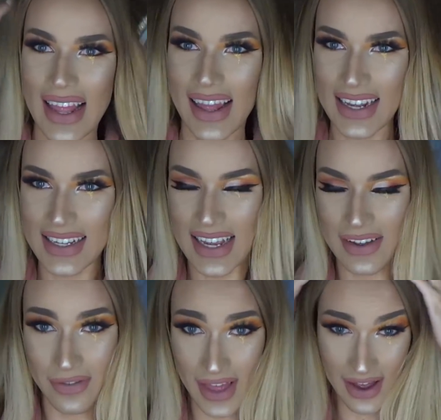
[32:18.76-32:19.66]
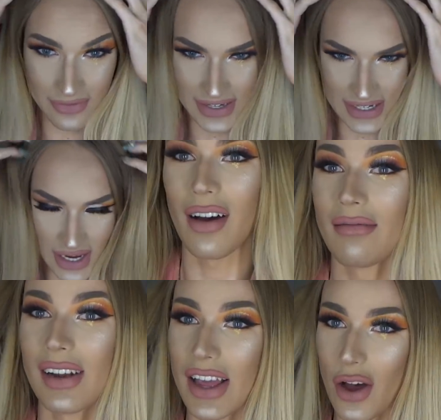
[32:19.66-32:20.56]
That's it for that video. I
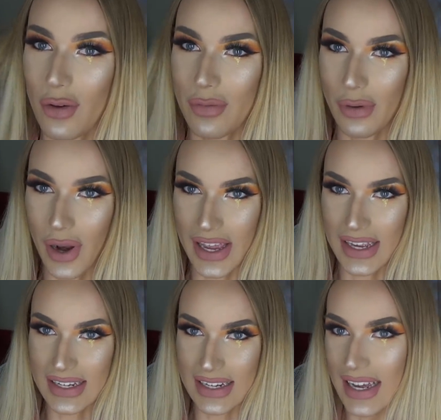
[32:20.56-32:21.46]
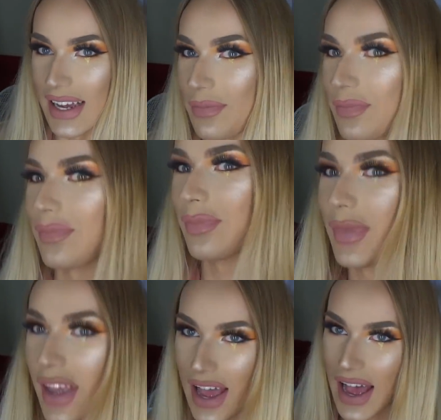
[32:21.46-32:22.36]
really hope you liked it,
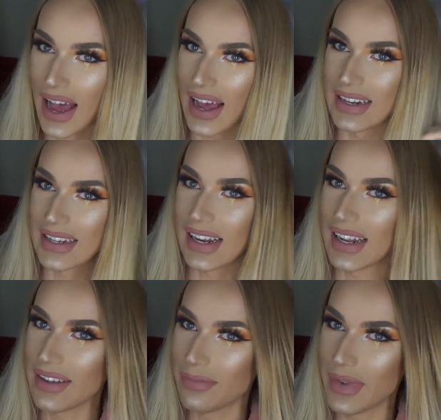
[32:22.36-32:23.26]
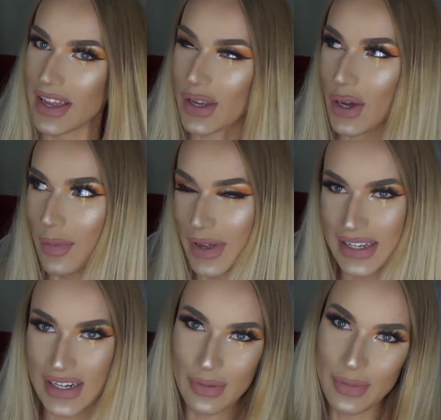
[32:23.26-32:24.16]
and leave me a
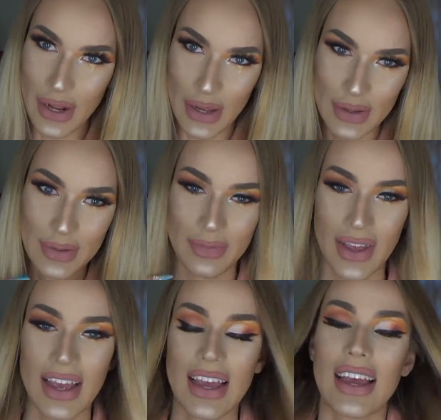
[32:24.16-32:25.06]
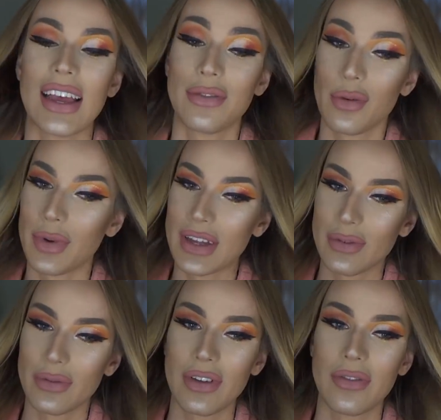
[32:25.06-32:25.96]
comment down below if
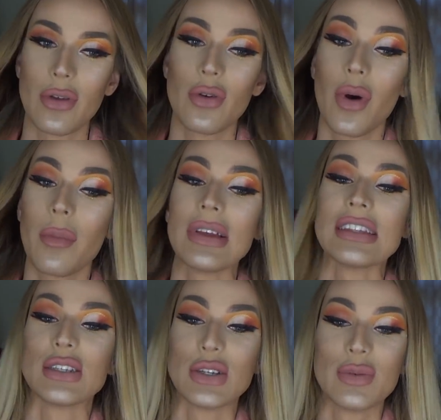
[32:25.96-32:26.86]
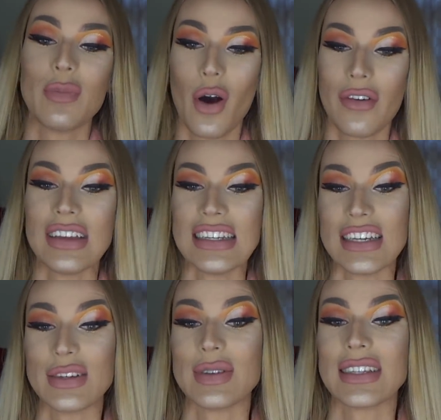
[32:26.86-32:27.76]
you want me to do more
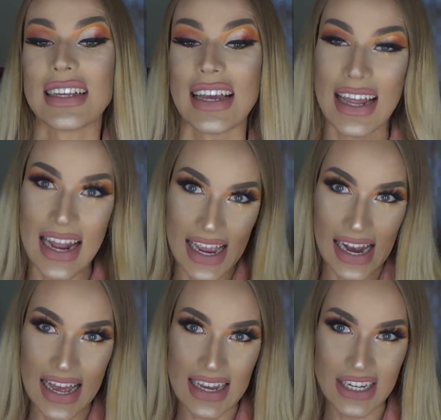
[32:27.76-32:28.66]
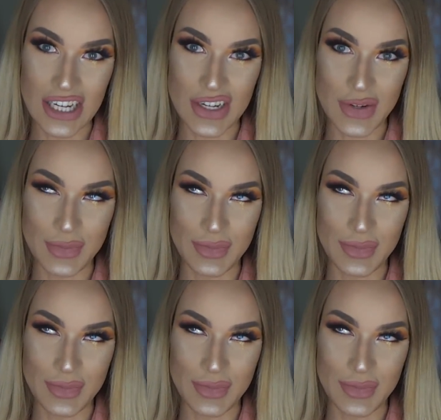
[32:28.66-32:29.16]
videos in English.